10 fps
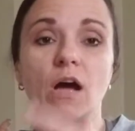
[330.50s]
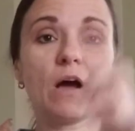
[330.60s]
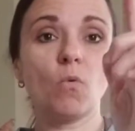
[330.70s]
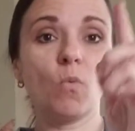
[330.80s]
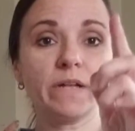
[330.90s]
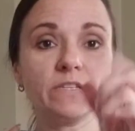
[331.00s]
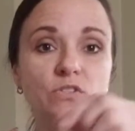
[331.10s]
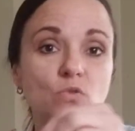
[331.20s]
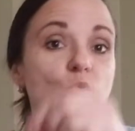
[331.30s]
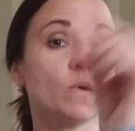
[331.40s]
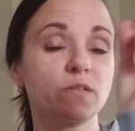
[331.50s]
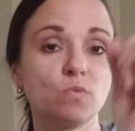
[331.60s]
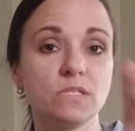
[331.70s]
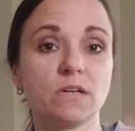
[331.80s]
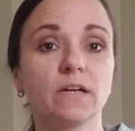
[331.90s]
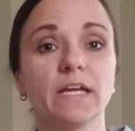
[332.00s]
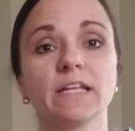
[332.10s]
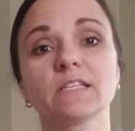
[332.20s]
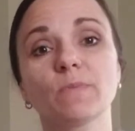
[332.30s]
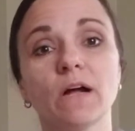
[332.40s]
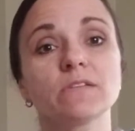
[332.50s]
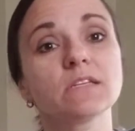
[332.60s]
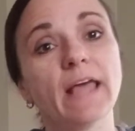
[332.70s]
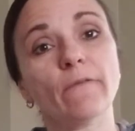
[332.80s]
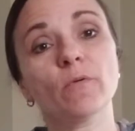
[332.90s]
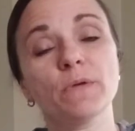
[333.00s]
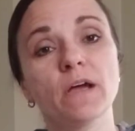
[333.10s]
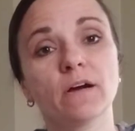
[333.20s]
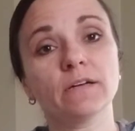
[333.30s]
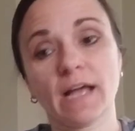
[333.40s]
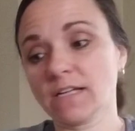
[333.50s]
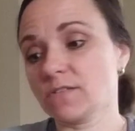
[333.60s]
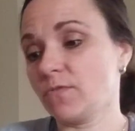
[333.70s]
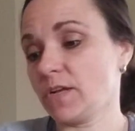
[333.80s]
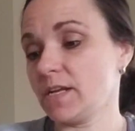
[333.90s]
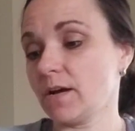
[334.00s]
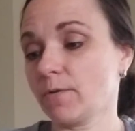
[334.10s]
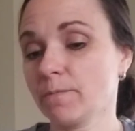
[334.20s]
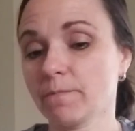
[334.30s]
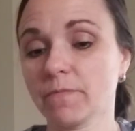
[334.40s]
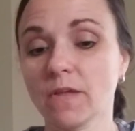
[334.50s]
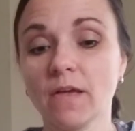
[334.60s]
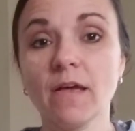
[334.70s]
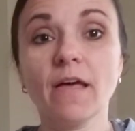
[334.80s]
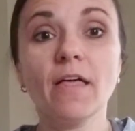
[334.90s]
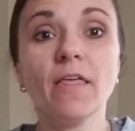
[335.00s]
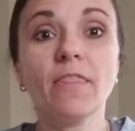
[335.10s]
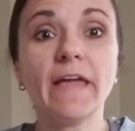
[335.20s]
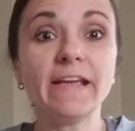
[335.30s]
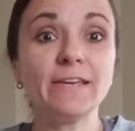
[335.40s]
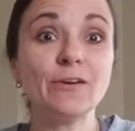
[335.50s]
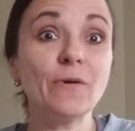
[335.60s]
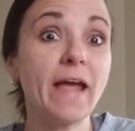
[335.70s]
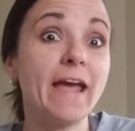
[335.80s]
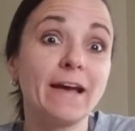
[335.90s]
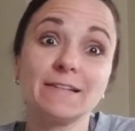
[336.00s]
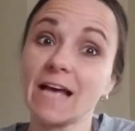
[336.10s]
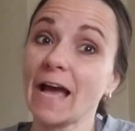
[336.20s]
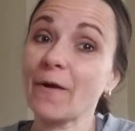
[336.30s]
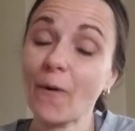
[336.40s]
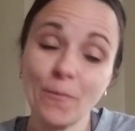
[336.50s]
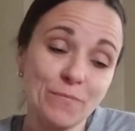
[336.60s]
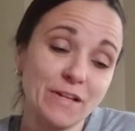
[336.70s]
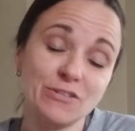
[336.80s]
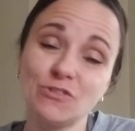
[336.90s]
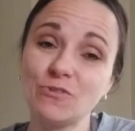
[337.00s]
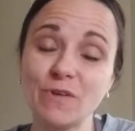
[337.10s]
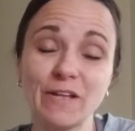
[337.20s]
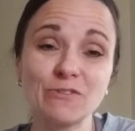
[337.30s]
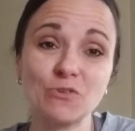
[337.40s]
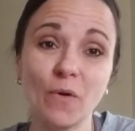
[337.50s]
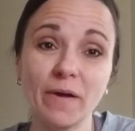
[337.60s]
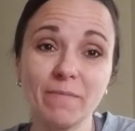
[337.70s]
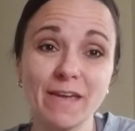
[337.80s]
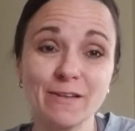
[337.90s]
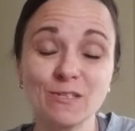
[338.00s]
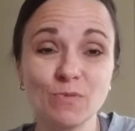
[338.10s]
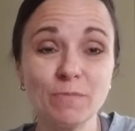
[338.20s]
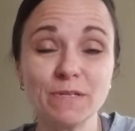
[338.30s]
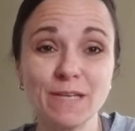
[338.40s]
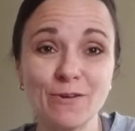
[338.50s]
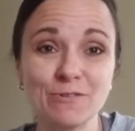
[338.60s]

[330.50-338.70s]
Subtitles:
what to do once we start getting sprouts, and that will be our next video. Thank you, and I hope that you enjoy making sweet potatoes